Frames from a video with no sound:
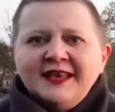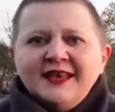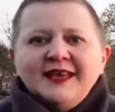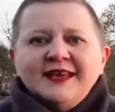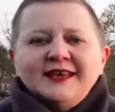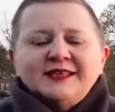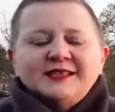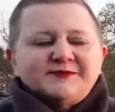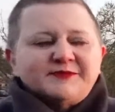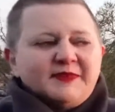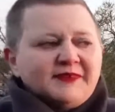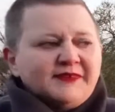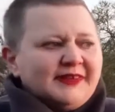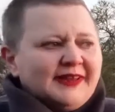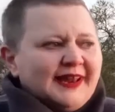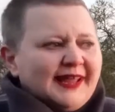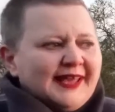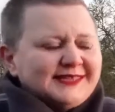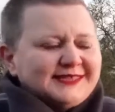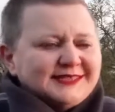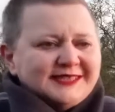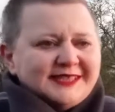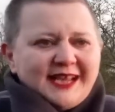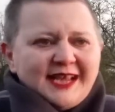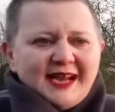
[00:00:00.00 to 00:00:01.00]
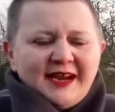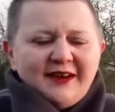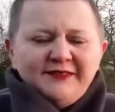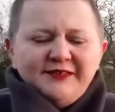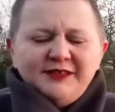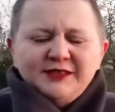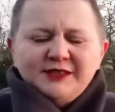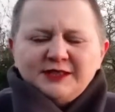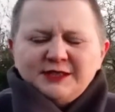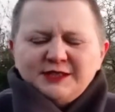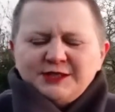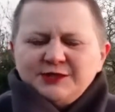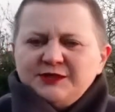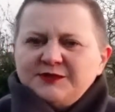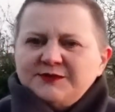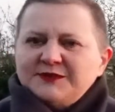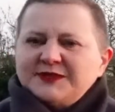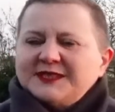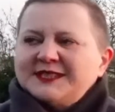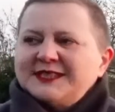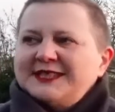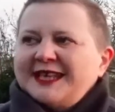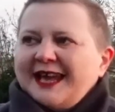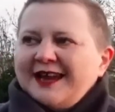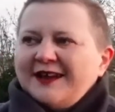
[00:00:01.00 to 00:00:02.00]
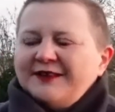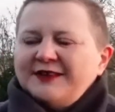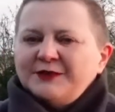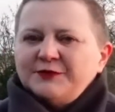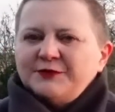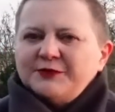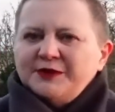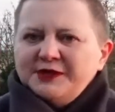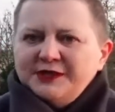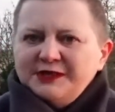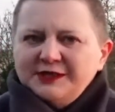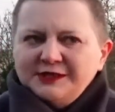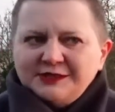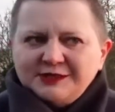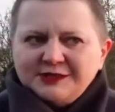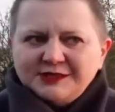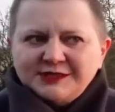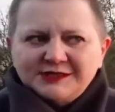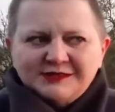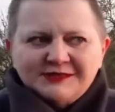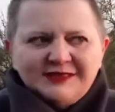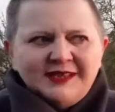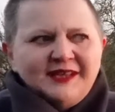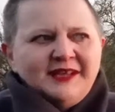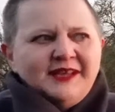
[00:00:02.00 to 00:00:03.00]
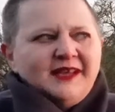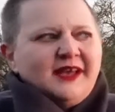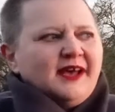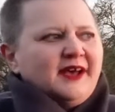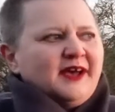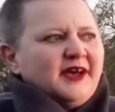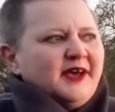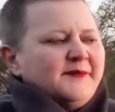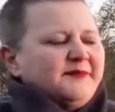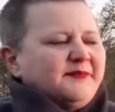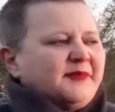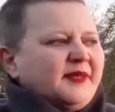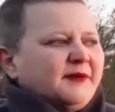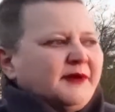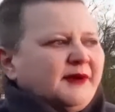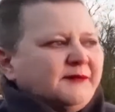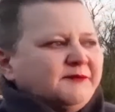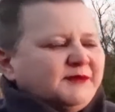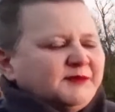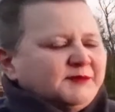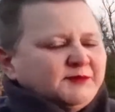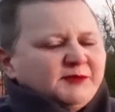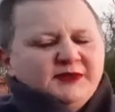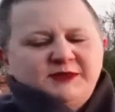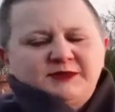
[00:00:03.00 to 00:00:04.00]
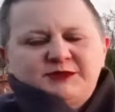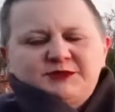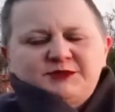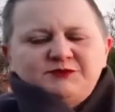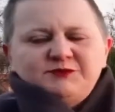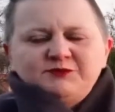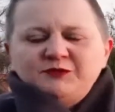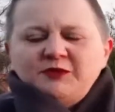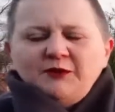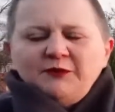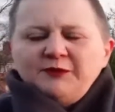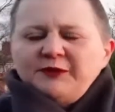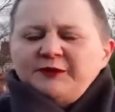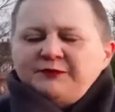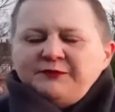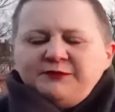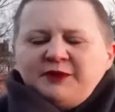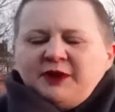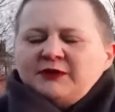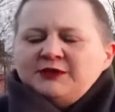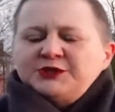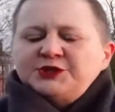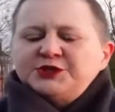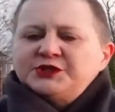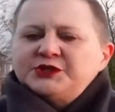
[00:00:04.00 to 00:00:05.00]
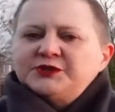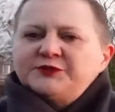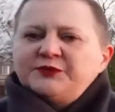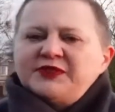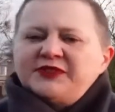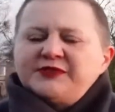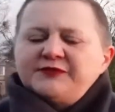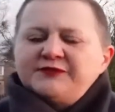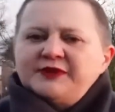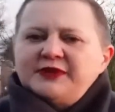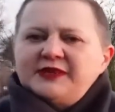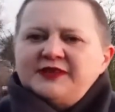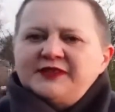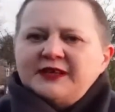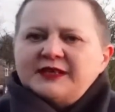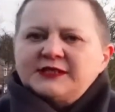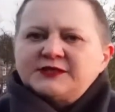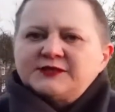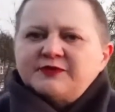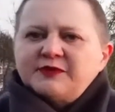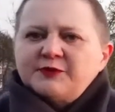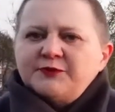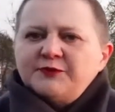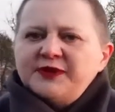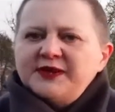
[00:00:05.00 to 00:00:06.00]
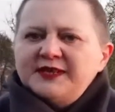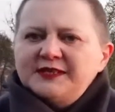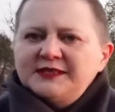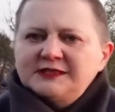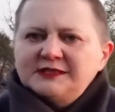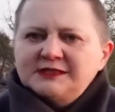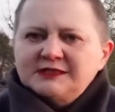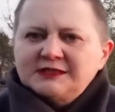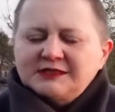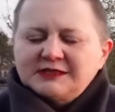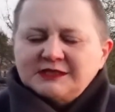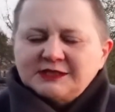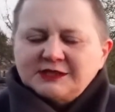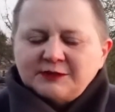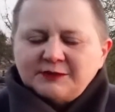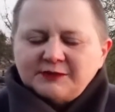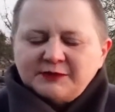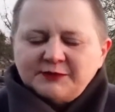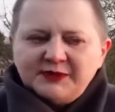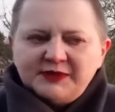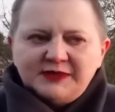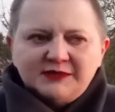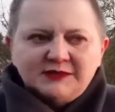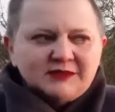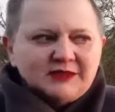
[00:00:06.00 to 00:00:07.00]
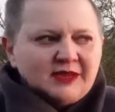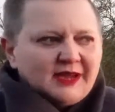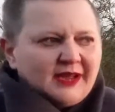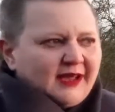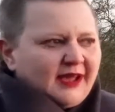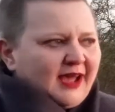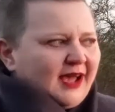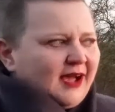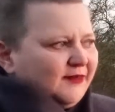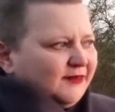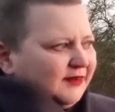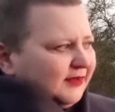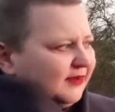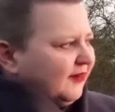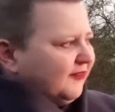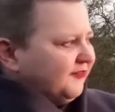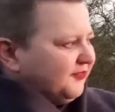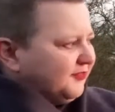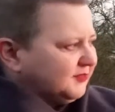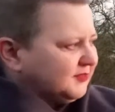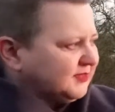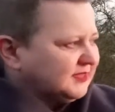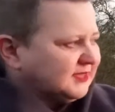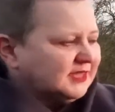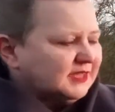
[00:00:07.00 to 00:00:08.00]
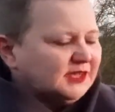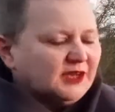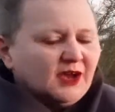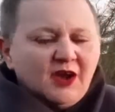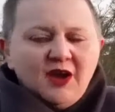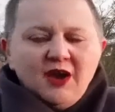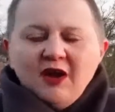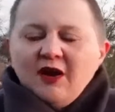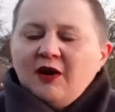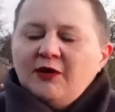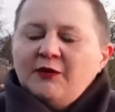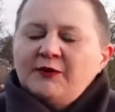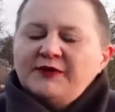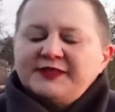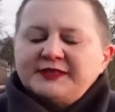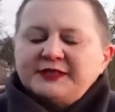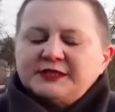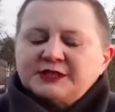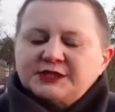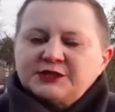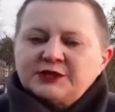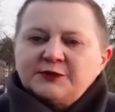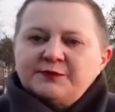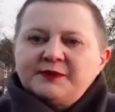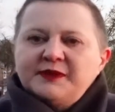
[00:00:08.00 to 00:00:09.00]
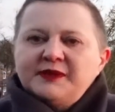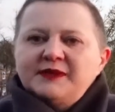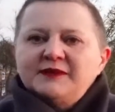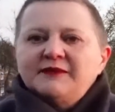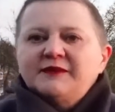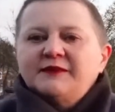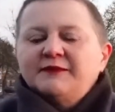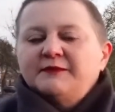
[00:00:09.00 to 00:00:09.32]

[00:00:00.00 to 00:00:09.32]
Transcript: It's very light and airy. You can sort of see how it works. We're not sure whether really that's for wind, to stop the wind howling off the sea, or whether to stop it